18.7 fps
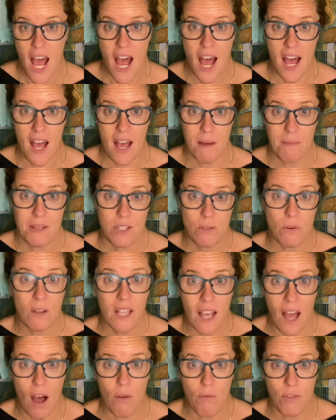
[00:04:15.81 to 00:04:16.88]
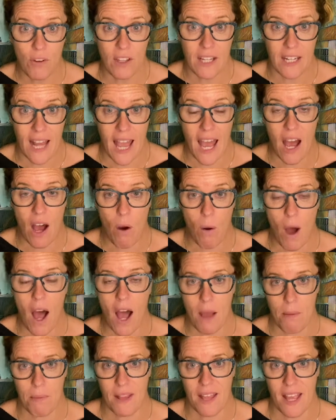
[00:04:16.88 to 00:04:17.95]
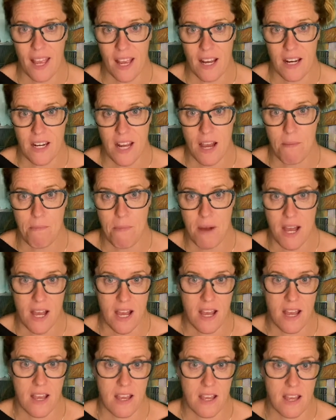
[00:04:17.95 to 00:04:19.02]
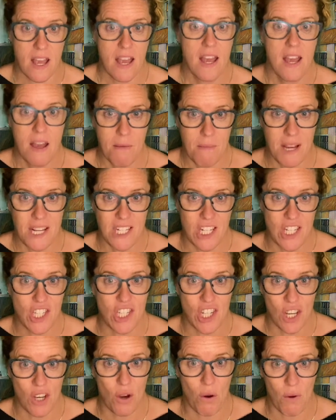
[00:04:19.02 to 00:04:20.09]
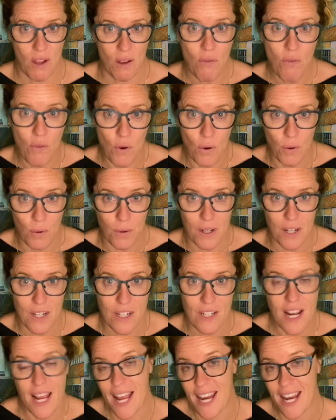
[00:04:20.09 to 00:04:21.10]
um, is really helpful in how I plan my my teaching going forward.